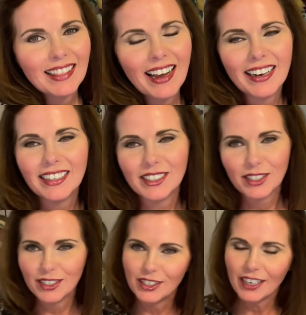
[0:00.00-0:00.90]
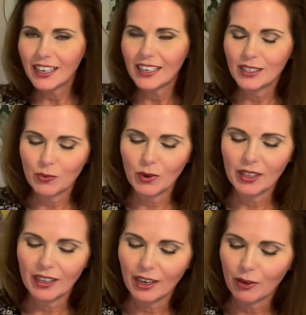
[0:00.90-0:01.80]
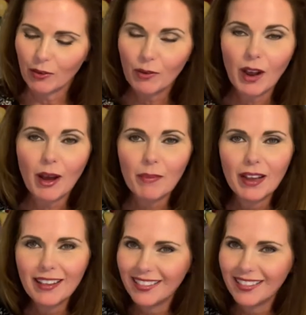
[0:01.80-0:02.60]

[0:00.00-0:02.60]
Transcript: that is just one that I grew up,